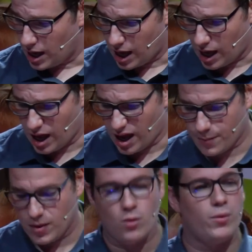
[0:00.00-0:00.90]

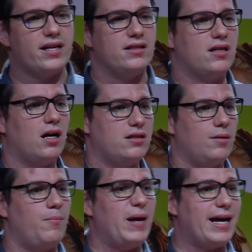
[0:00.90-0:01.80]
um, we can start to
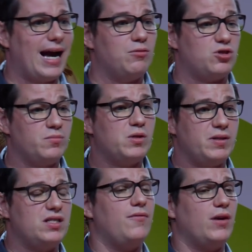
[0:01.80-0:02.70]
pick out some
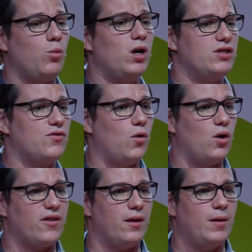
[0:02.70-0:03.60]
specific words
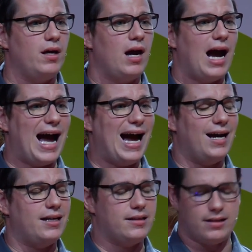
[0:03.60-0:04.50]
for them
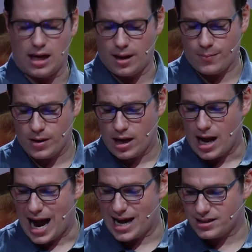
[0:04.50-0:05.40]
and um,
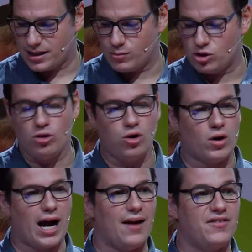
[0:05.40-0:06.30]
ask them to
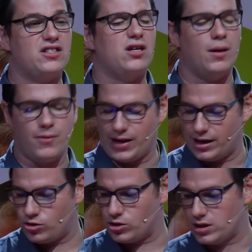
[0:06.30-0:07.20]
look at the type of
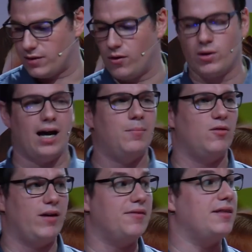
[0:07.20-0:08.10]
interesting
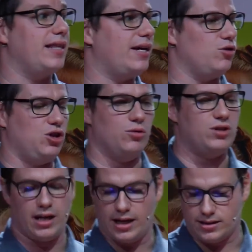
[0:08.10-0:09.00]
vocabulary that they could
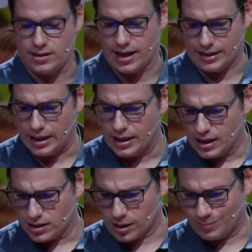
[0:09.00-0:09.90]
use instead.
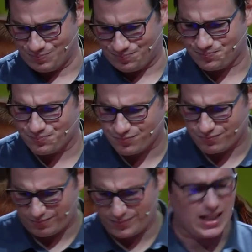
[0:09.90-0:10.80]
So,
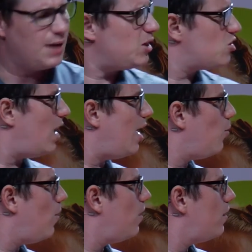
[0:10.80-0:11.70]
I'm not sure
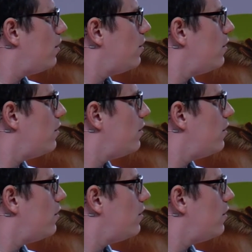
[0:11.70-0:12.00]
how...